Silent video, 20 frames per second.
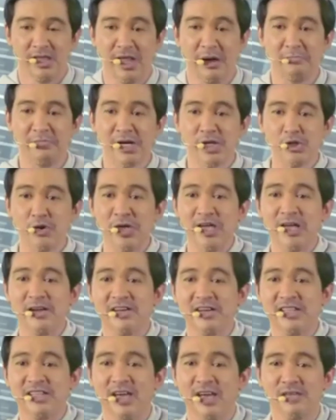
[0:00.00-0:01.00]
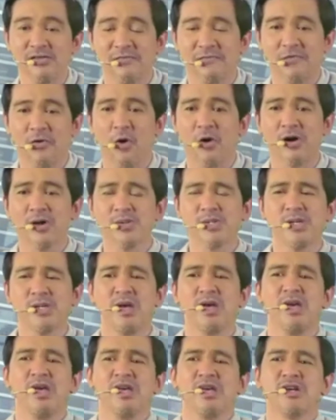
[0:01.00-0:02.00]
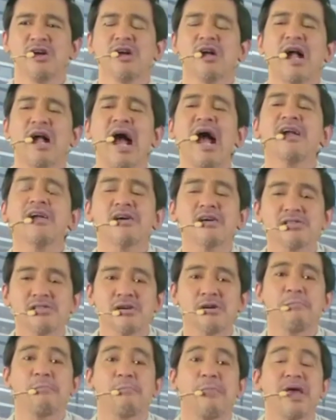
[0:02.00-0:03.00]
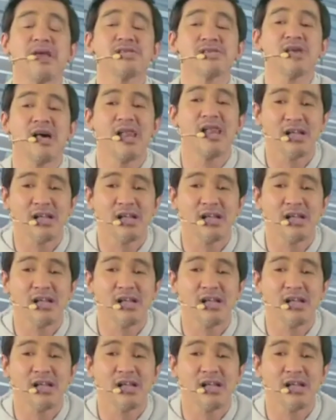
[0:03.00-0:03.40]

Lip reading: Number 2 ingredient, of course, your character plays